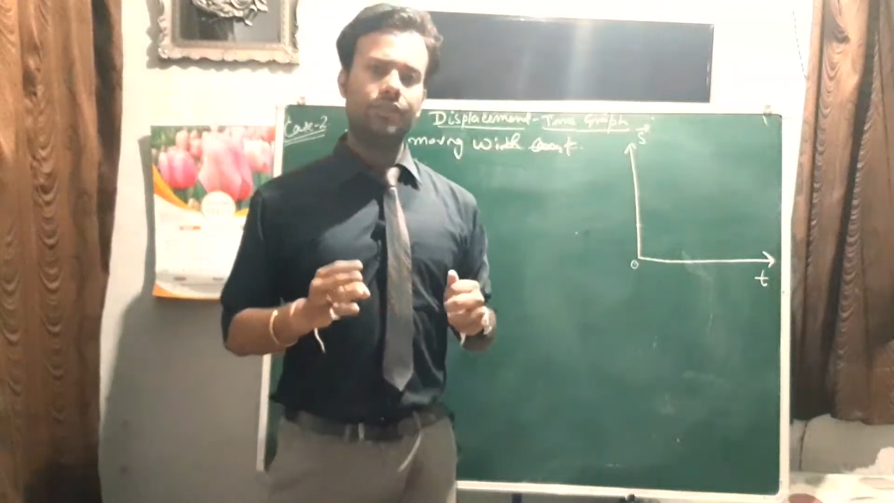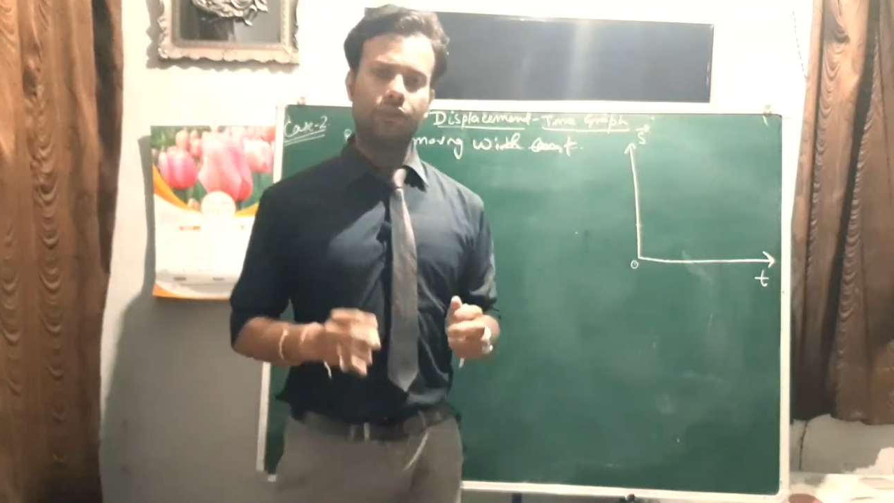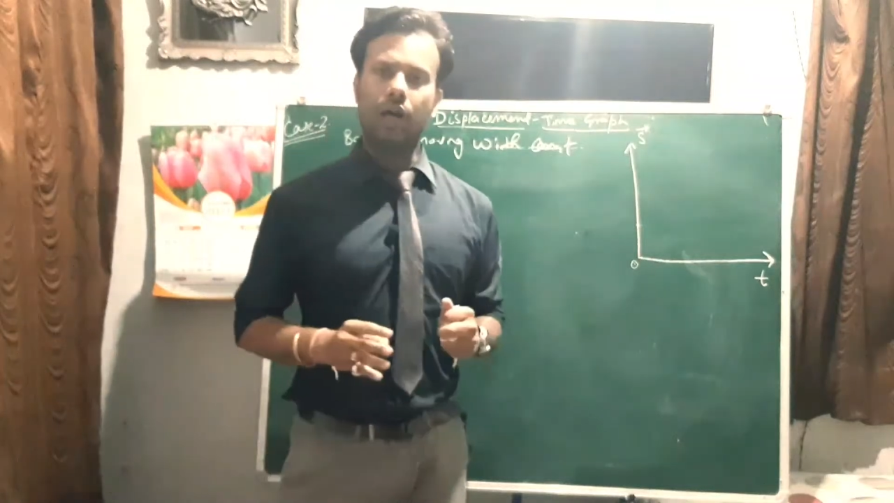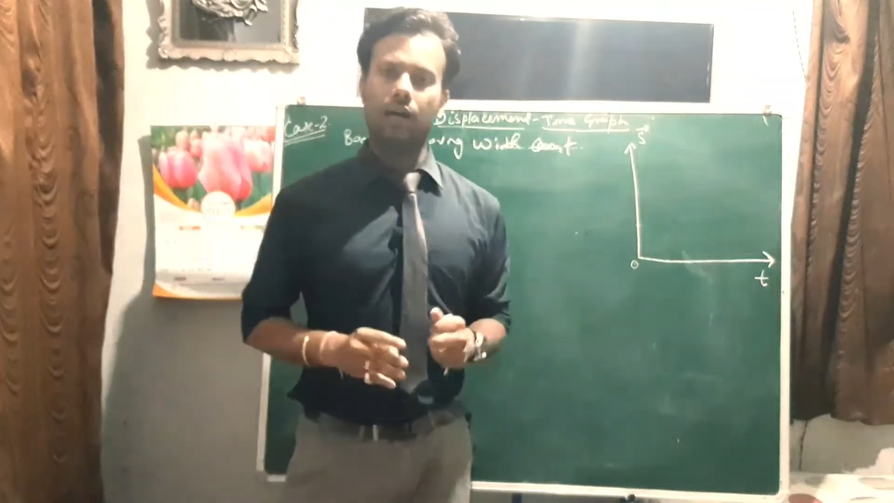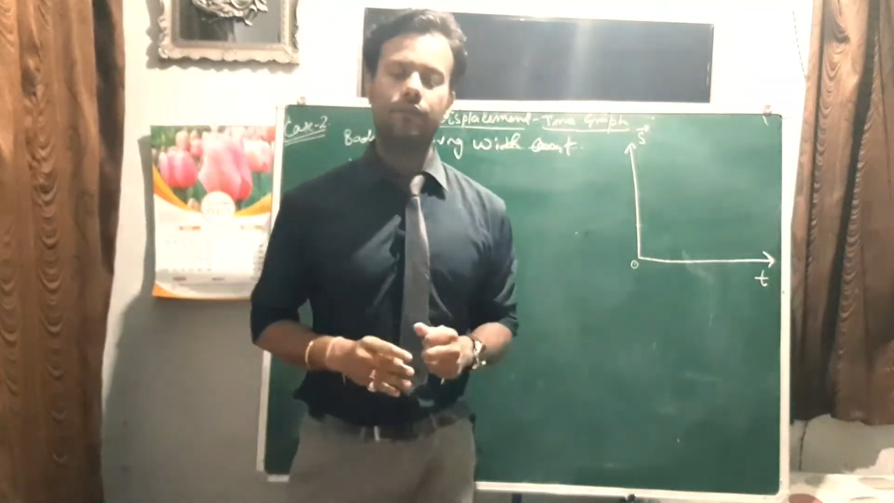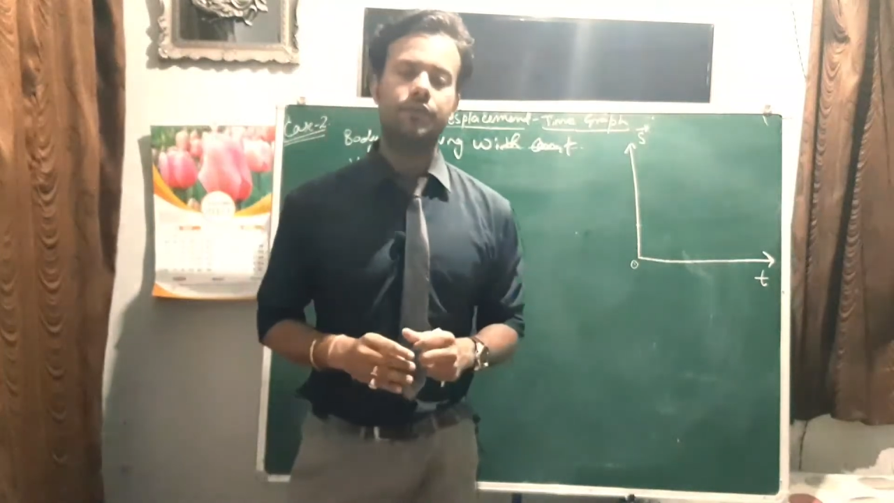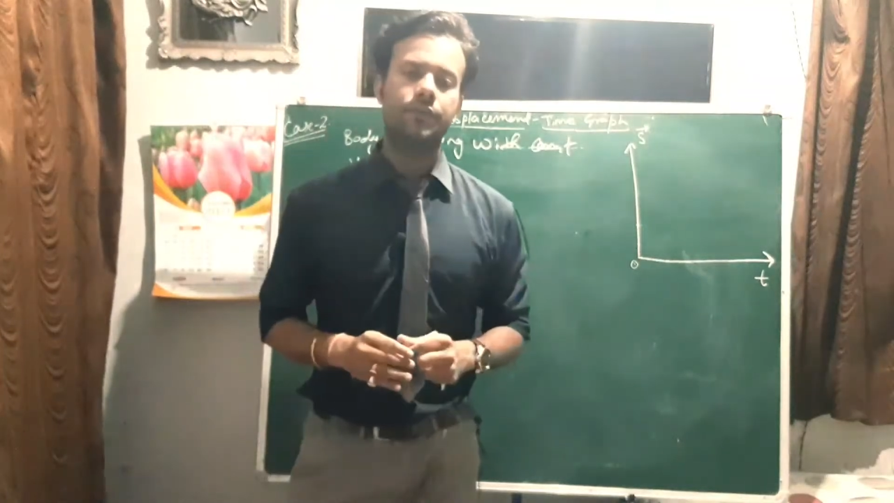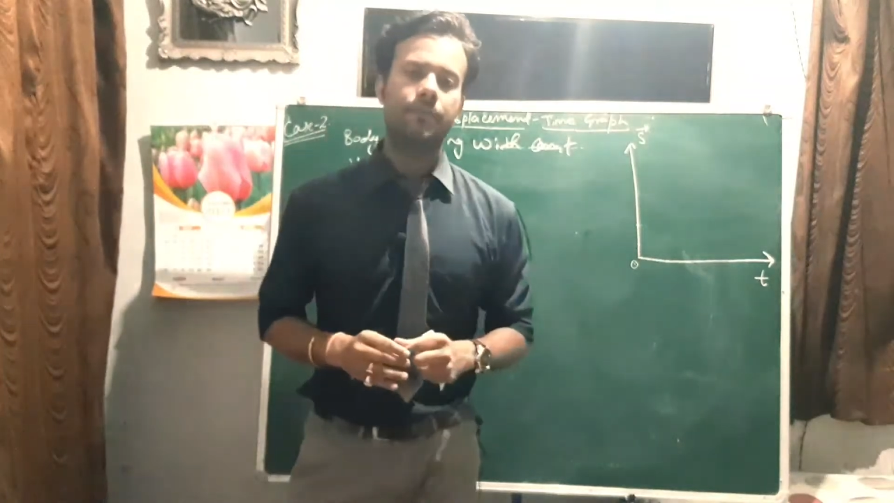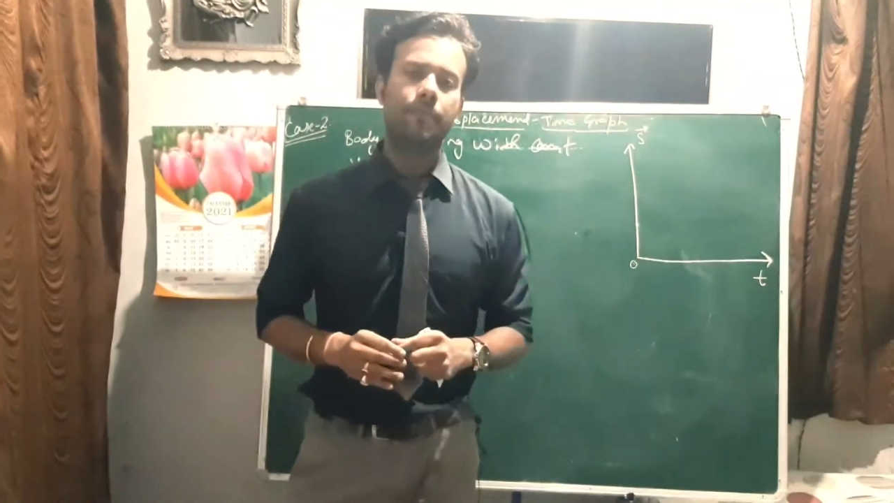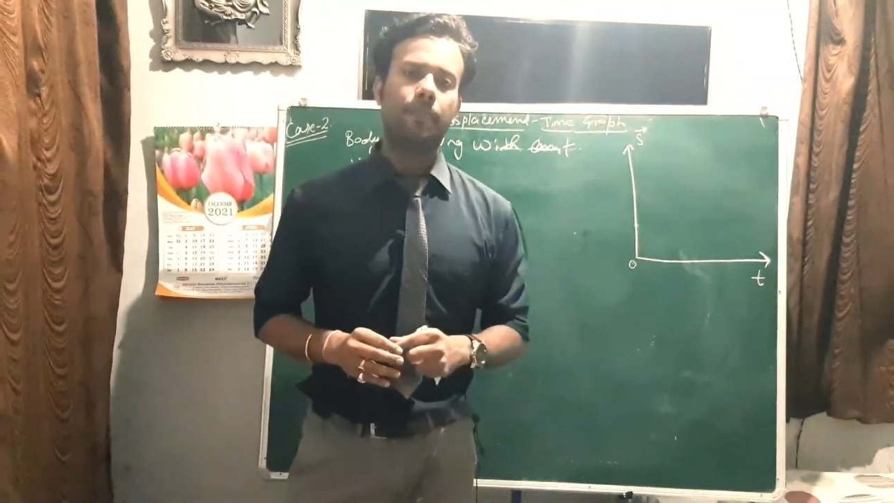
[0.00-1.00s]

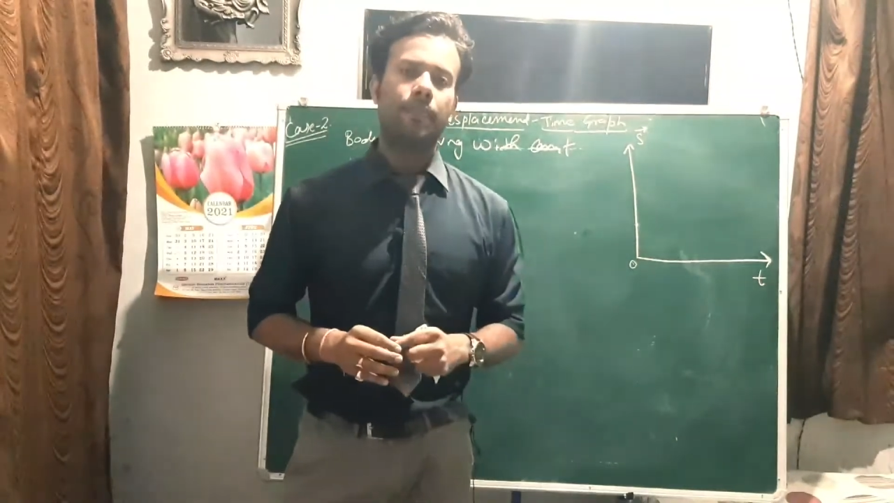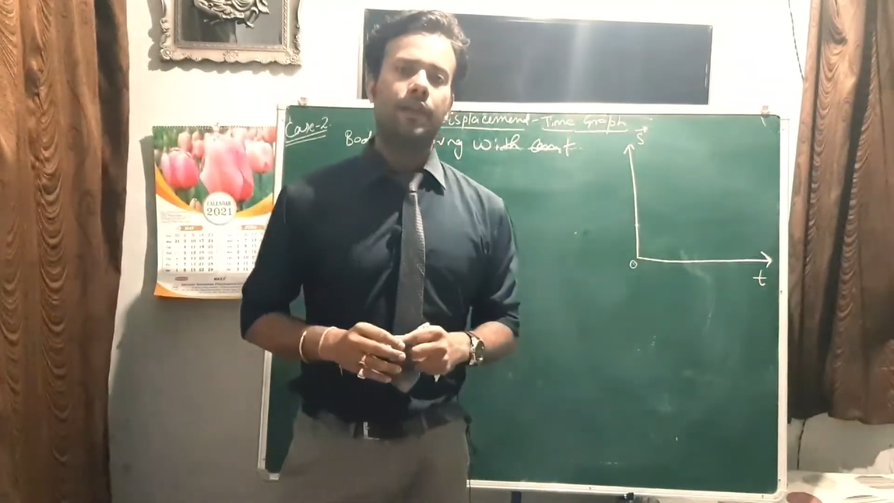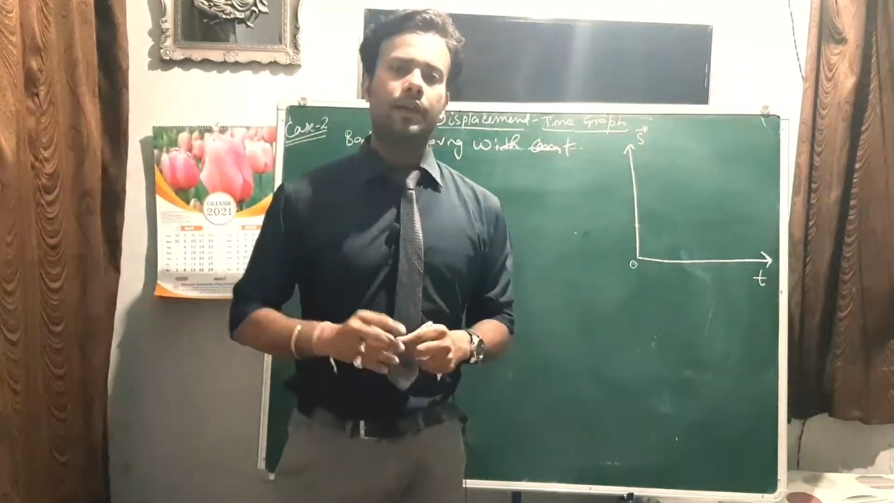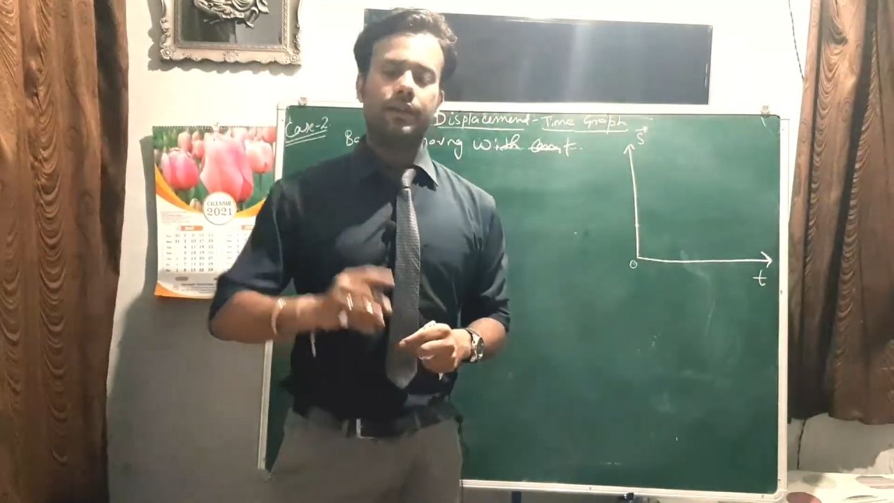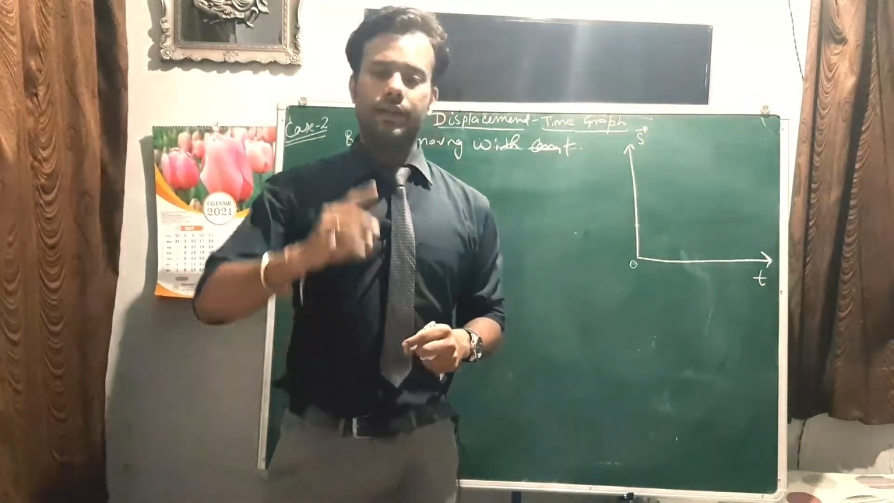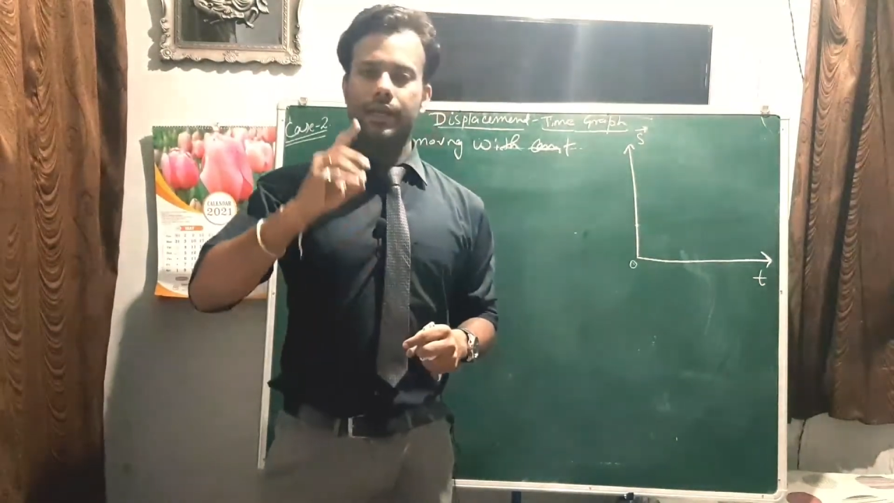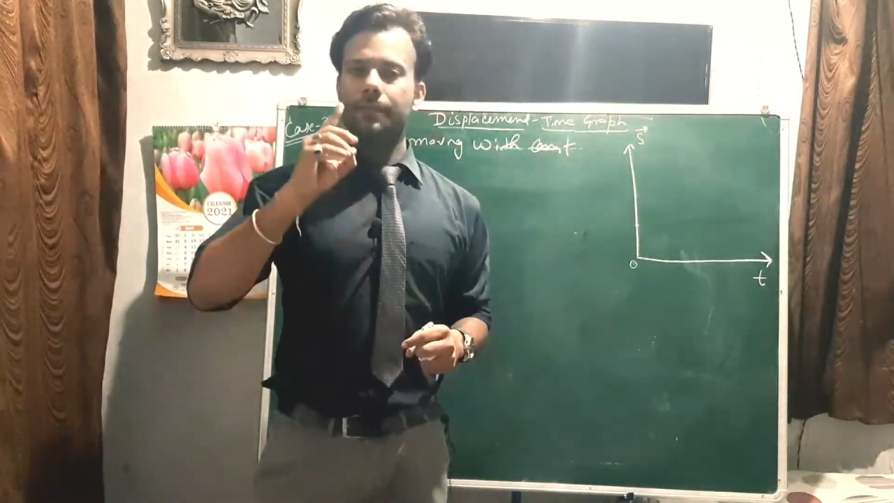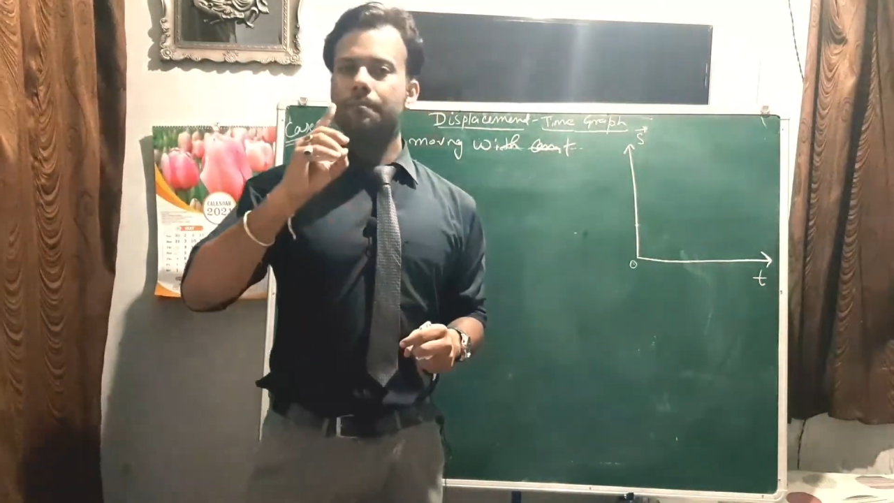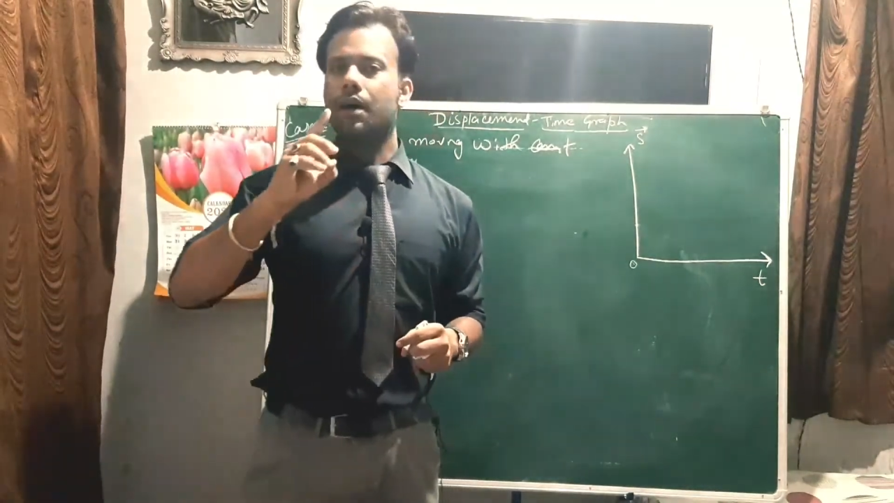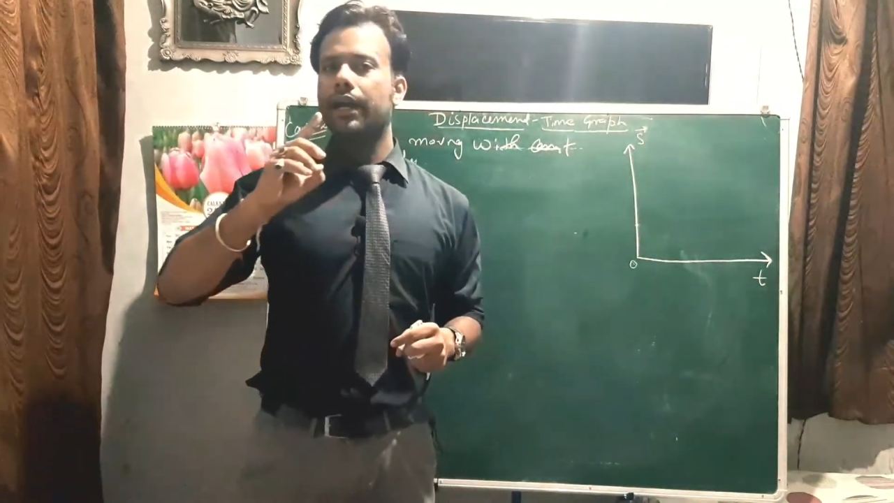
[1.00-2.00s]
graphs,
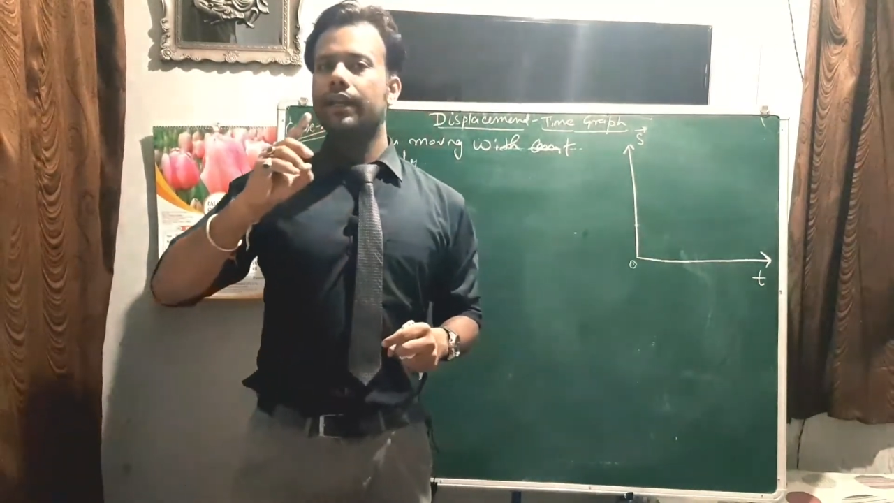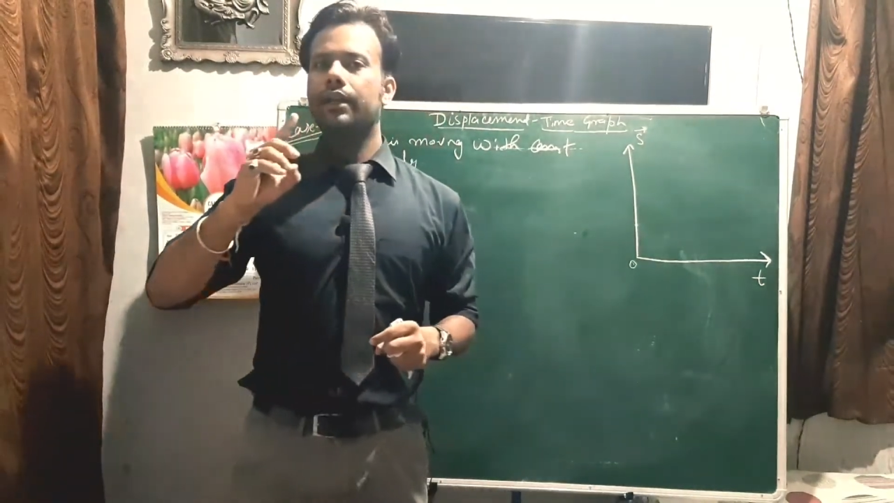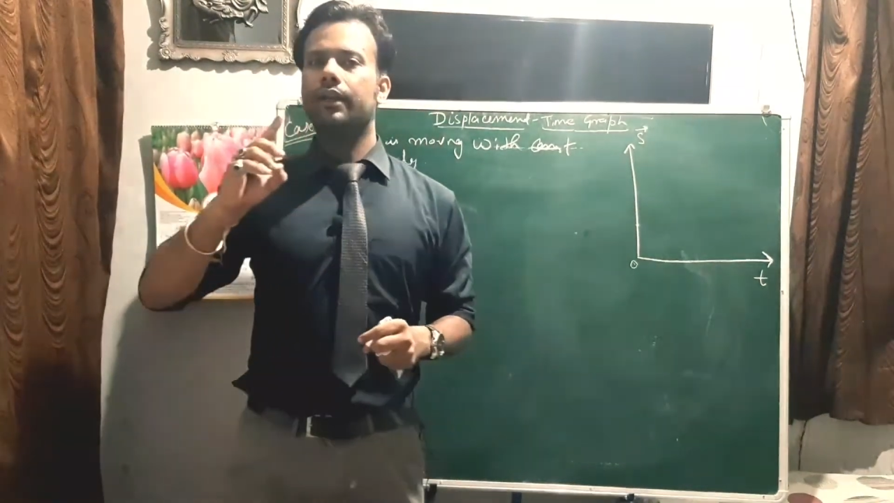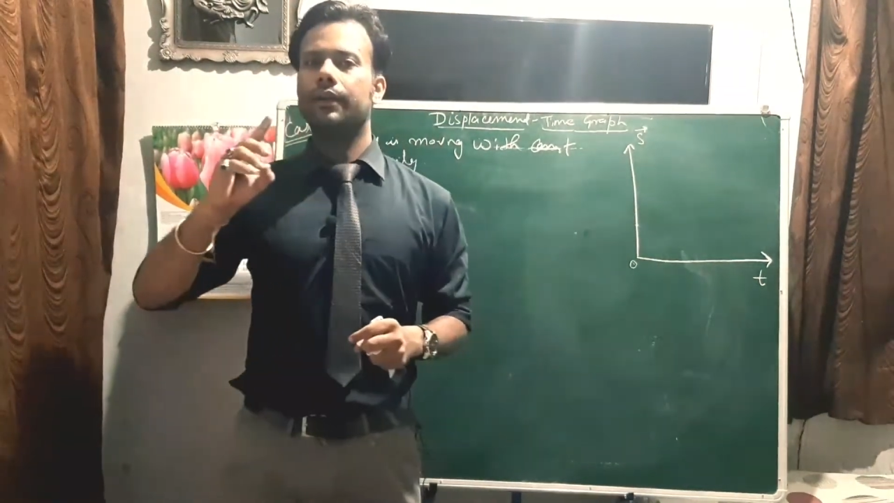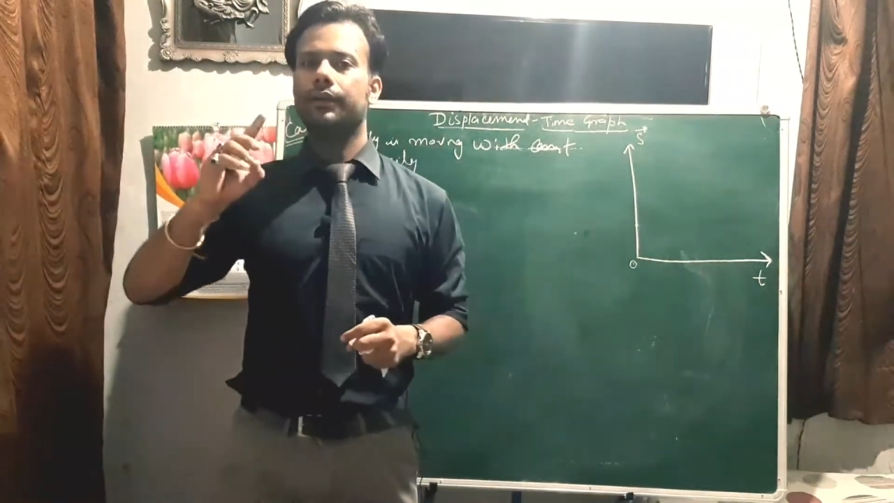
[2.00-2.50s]
keep mind